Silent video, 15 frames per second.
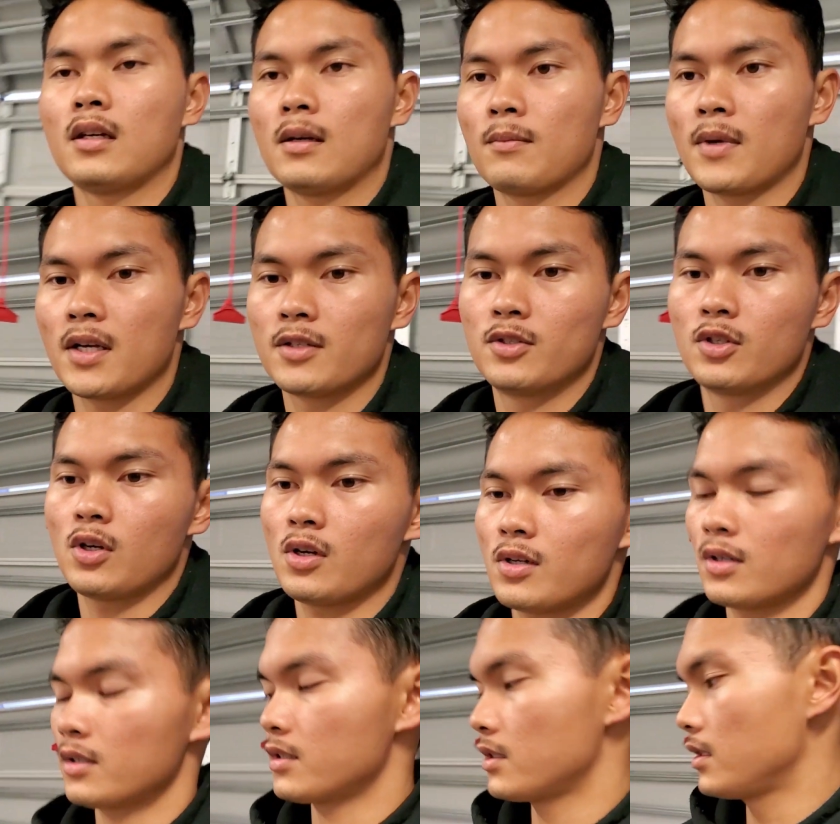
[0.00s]
My
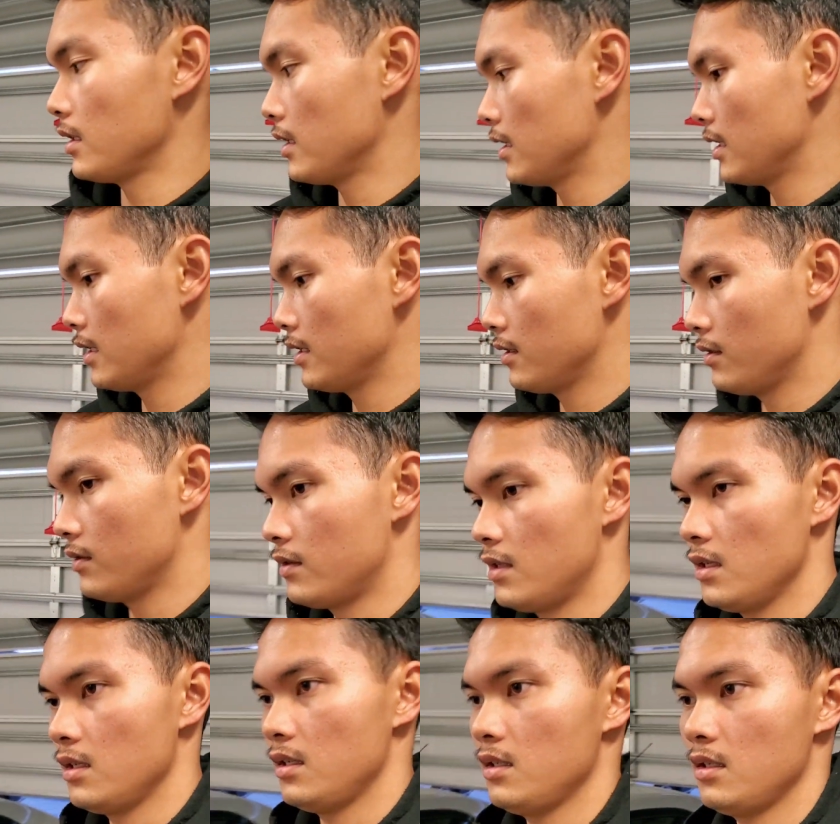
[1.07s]
exhaust is
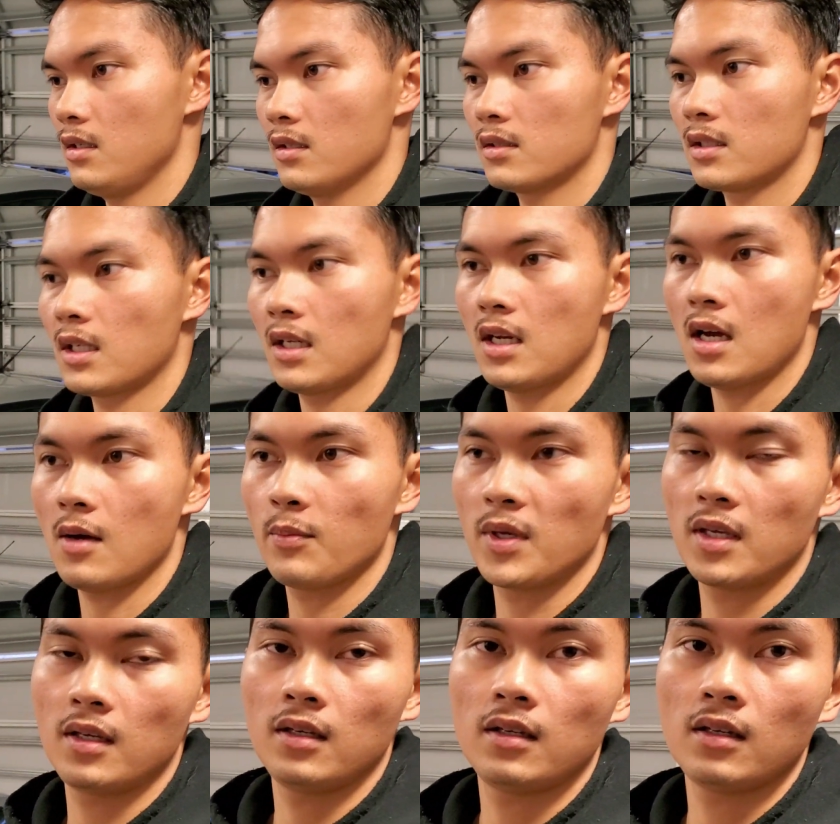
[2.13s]
the
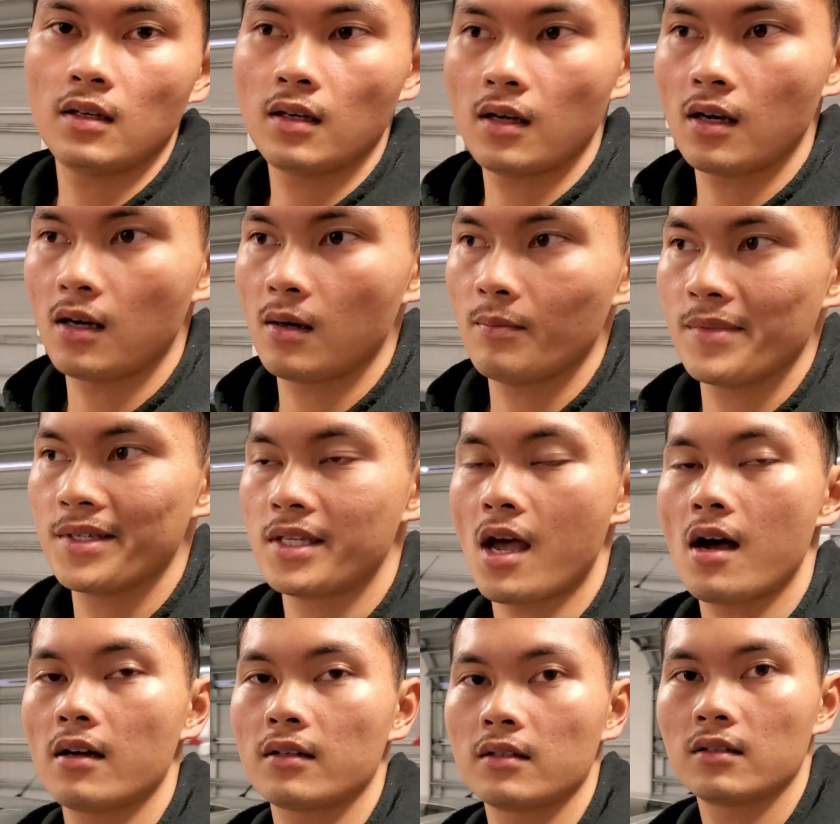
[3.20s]
Tanabe
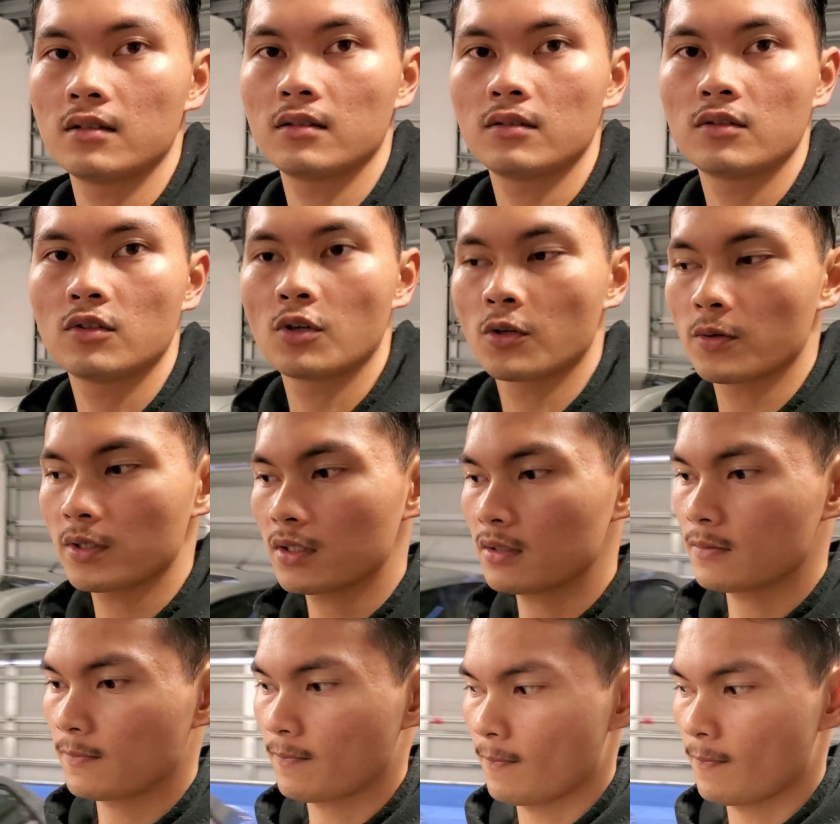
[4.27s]
Medallion Touring.